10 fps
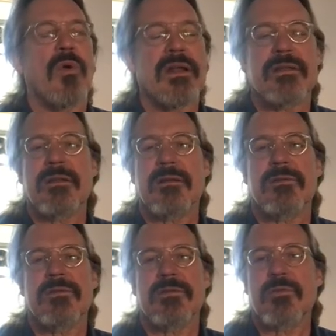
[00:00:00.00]
What
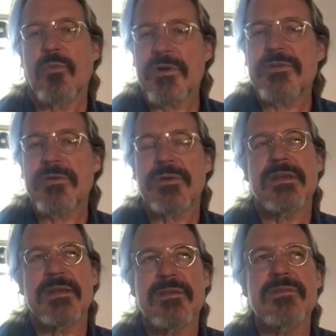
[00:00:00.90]
to what
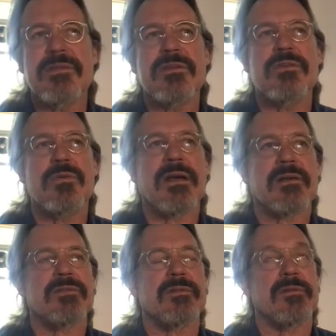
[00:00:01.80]
degree is the
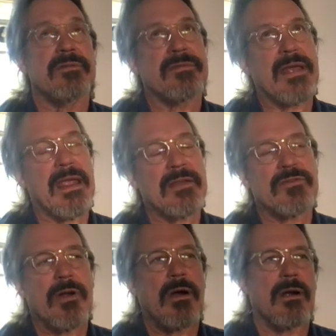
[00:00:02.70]
UX of
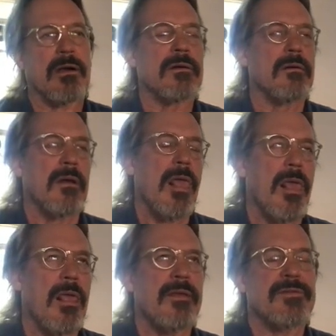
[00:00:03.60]
HR,
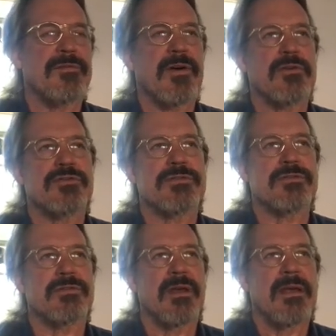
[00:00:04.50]
its
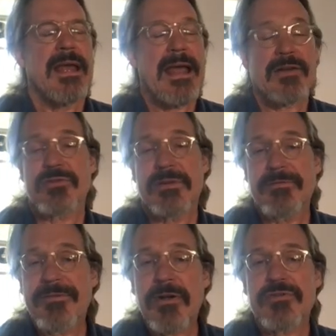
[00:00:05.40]
functions, actually
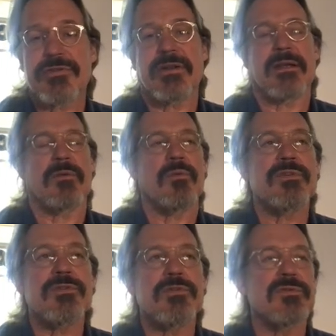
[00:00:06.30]
functioning?
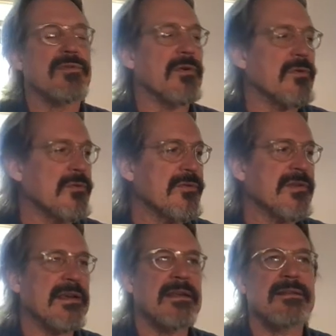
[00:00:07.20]
What's useful? Who's
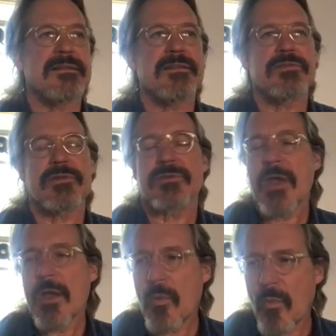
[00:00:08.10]
digging the ditches?
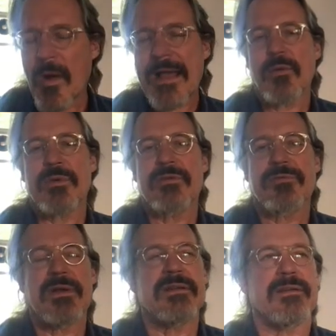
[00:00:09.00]
Why are we
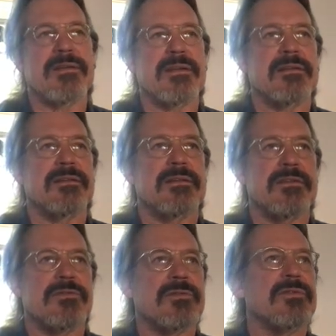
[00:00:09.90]
afraid to dig the
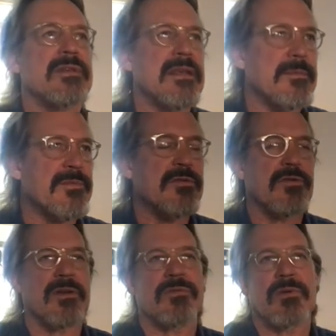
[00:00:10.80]
ditches? Keep the
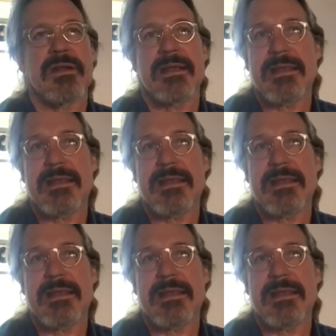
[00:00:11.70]
trucks running.